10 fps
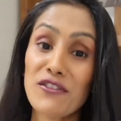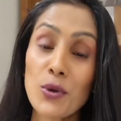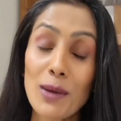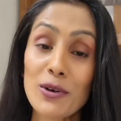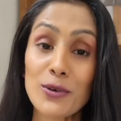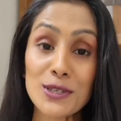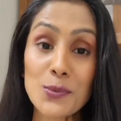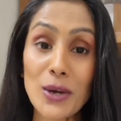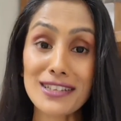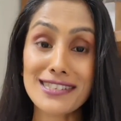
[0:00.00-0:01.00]
come across
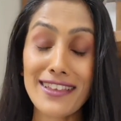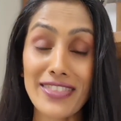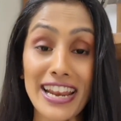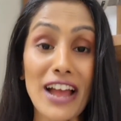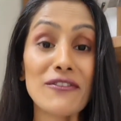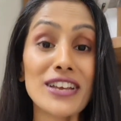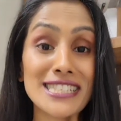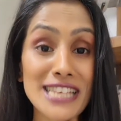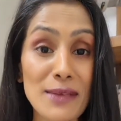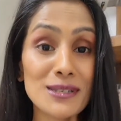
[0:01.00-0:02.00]
words that have
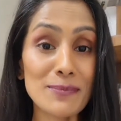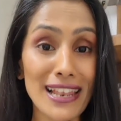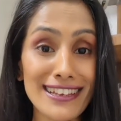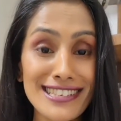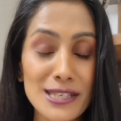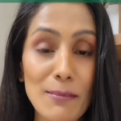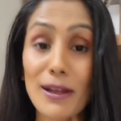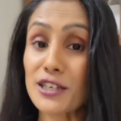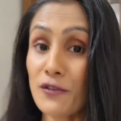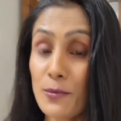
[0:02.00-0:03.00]
same spellings but
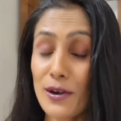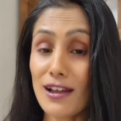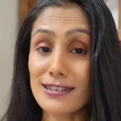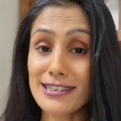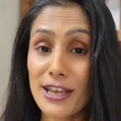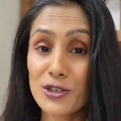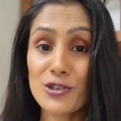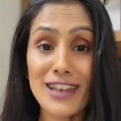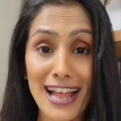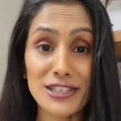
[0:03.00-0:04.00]
different pronunciation
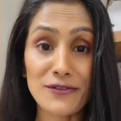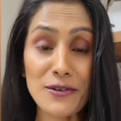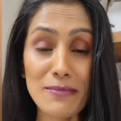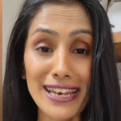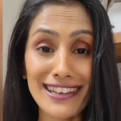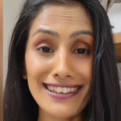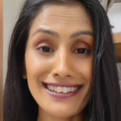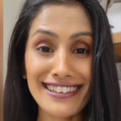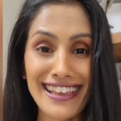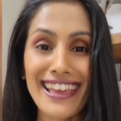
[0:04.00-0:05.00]
and different meaning?
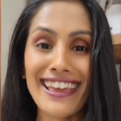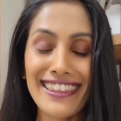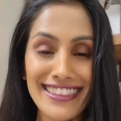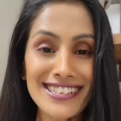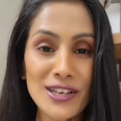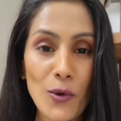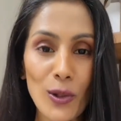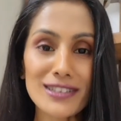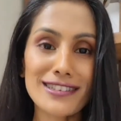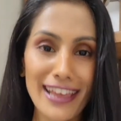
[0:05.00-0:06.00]
These are
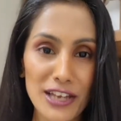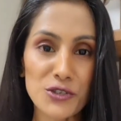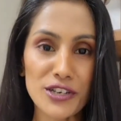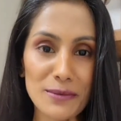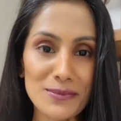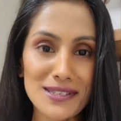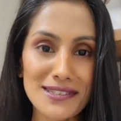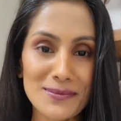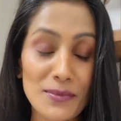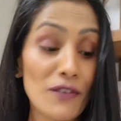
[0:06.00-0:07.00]
called heteronyms.
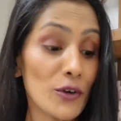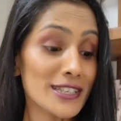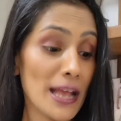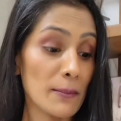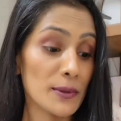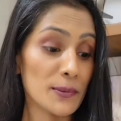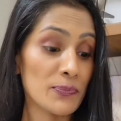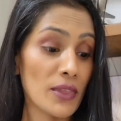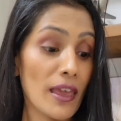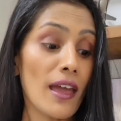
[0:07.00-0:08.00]
For example,
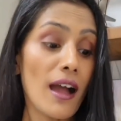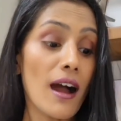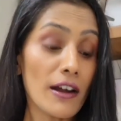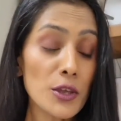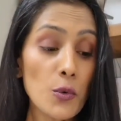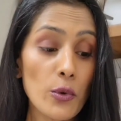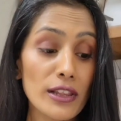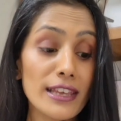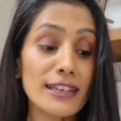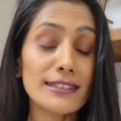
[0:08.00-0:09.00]
are you really
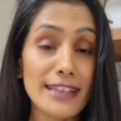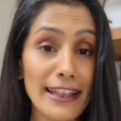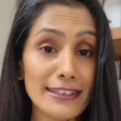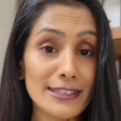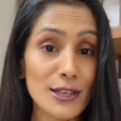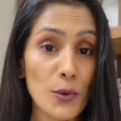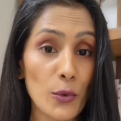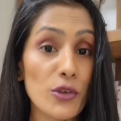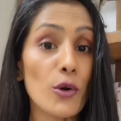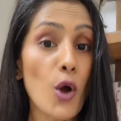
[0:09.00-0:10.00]
content with
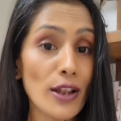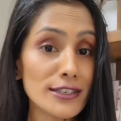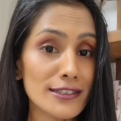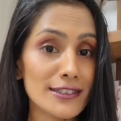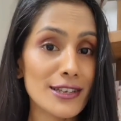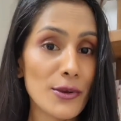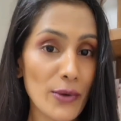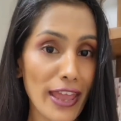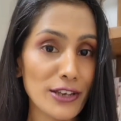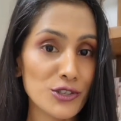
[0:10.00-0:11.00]
your content
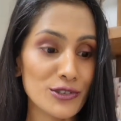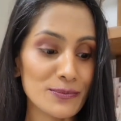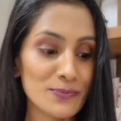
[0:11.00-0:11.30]
creation?